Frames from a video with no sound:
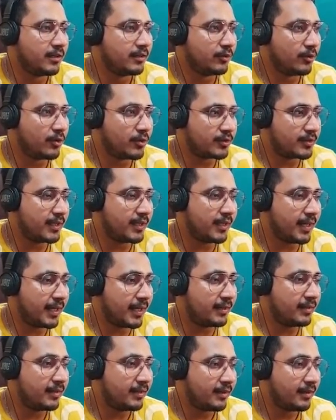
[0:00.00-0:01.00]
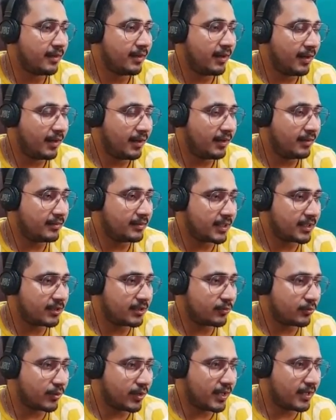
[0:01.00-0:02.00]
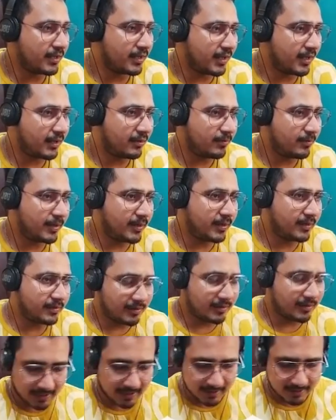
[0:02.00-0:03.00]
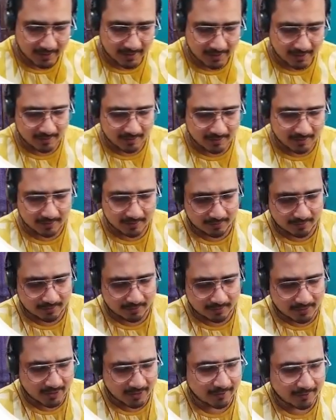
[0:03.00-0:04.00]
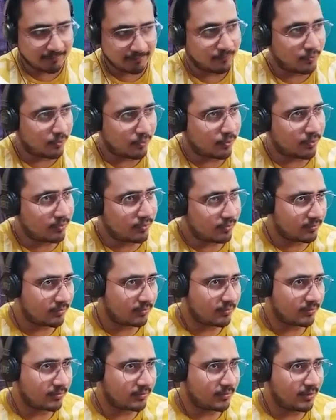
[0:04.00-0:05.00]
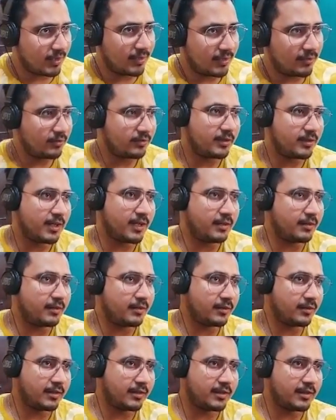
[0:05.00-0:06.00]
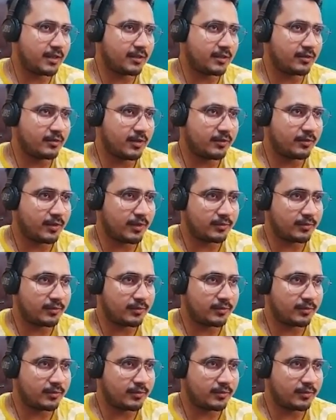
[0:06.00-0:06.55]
those things, and just wait. I will be sending three, four. Okay. Just wait.